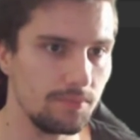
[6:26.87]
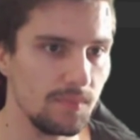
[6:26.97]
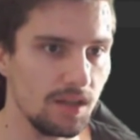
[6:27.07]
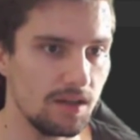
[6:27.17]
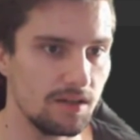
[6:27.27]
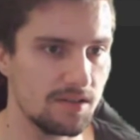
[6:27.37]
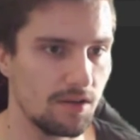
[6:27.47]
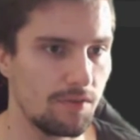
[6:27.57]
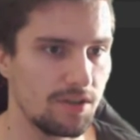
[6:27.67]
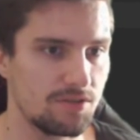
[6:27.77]
And inside
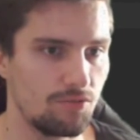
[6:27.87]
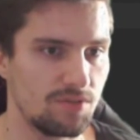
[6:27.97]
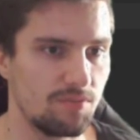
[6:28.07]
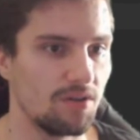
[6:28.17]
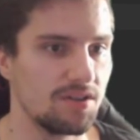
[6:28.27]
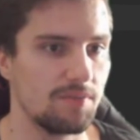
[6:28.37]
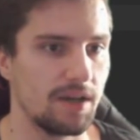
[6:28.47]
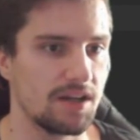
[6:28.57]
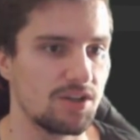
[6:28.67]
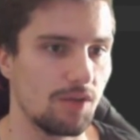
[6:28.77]
of this responses
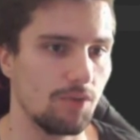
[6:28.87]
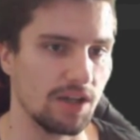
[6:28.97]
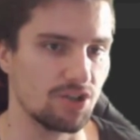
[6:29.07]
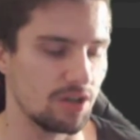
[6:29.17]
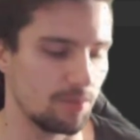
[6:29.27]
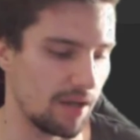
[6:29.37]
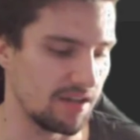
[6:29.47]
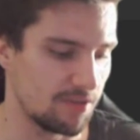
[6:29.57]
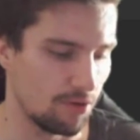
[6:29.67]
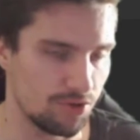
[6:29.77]
package, I will actually
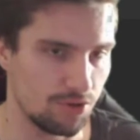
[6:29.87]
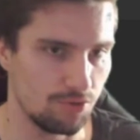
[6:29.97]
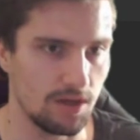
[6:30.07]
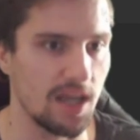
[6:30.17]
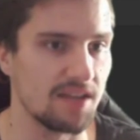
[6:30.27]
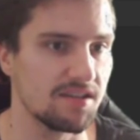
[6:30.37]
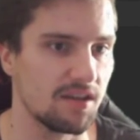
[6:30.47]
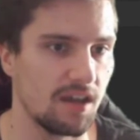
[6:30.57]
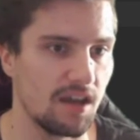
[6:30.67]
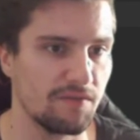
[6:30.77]
paste those two classes
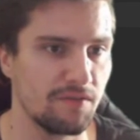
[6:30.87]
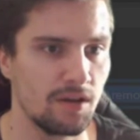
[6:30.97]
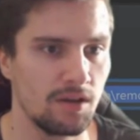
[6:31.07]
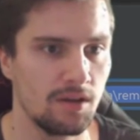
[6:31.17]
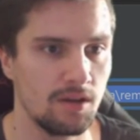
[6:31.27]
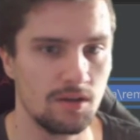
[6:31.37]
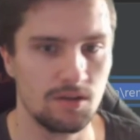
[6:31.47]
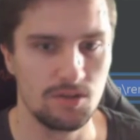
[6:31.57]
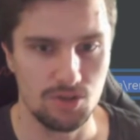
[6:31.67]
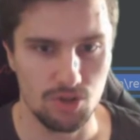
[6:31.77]
I have.
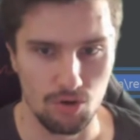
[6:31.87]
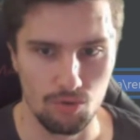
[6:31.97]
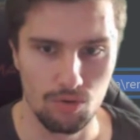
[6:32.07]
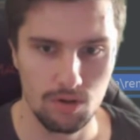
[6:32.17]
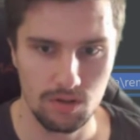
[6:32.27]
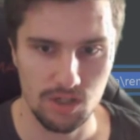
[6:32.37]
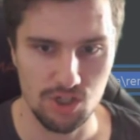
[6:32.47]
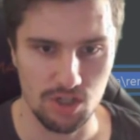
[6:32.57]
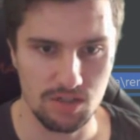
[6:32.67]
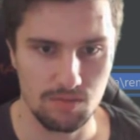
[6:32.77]
So
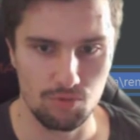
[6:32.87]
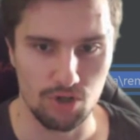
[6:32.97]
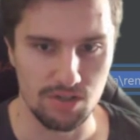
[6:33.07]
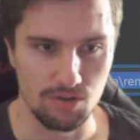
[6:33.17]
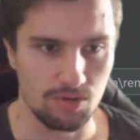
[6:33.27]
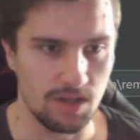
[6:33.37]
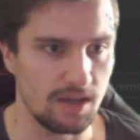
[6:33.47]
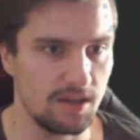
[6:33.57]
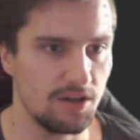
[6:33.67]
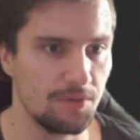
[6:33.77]
just press OK
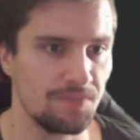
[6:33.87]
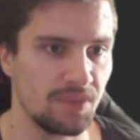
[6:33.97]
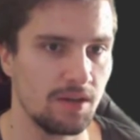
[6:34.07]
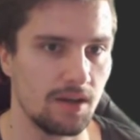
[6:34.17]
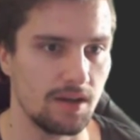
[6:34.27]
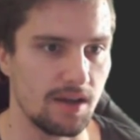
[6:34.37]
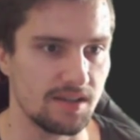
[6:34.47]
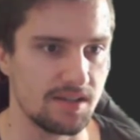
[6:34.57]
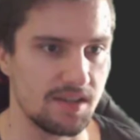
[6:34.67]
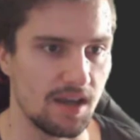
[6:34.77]
here. And as
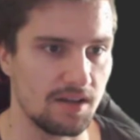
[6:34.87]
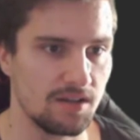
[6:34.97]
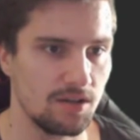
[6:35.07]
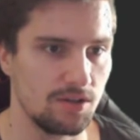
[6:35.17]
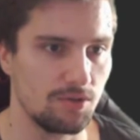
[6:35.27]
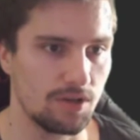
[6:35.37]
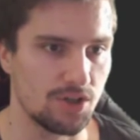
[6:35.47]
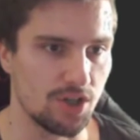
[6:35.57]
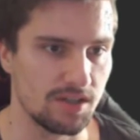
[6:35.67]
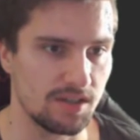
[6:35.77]
I said, you can
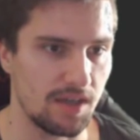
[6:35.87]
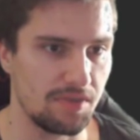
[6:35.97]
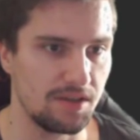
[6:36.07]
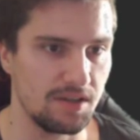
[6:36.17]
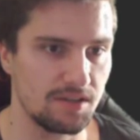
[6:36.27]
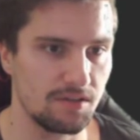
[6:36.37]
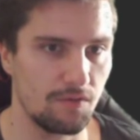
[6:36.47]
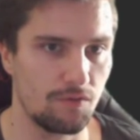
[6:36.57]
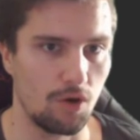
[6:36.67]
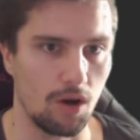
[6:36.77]
just get these
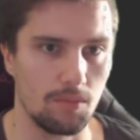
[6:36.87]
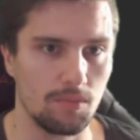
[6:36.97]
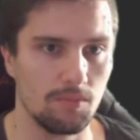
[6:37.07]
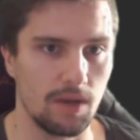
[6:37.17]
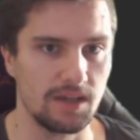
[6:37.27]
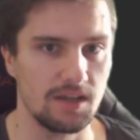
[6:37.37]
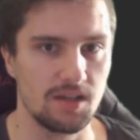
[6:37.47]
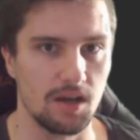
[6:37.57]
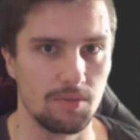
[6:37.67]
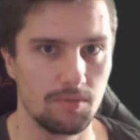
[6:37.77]
from my
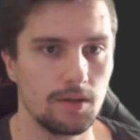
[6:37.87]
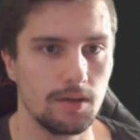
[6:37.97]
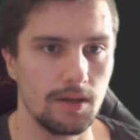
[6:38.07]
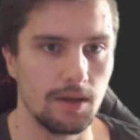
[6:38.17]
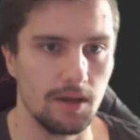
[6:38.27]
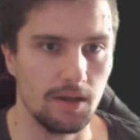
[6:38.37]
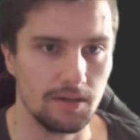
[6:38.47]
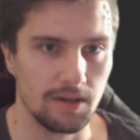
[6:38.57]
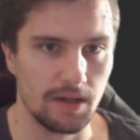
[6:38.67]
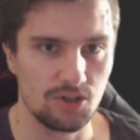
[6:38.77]
GitHub.
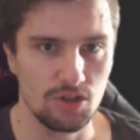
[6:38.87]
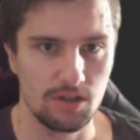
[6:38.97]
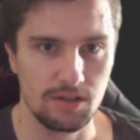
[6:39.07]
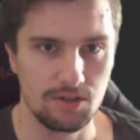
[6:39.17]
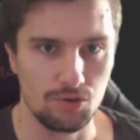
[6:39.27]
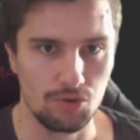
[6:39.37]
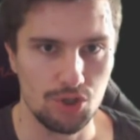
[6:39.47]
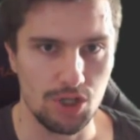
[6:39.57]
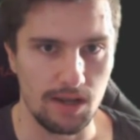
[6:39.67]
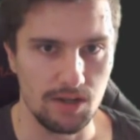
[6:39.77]
And I actually need to
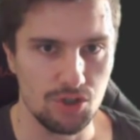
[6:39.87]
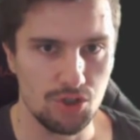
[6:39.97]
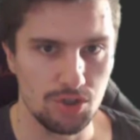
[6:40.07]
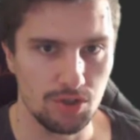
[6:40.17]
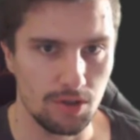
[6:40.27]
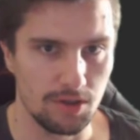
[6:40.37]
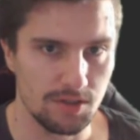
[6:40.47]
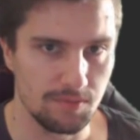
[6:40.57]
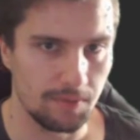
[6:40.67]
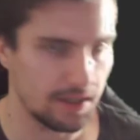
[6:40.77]
change
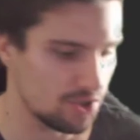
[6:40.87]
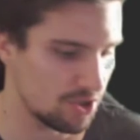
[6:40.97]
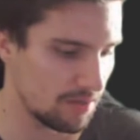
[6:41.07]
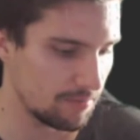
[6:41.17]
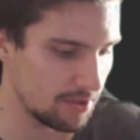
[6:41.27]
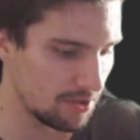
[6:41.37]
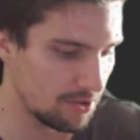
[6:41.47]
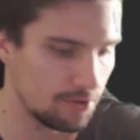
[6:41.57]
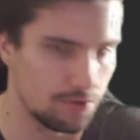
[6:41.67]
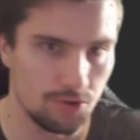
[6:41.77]
this package name
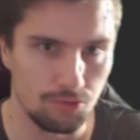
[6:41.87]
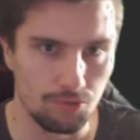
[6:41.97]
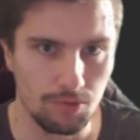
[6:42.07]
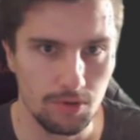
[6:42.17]
here to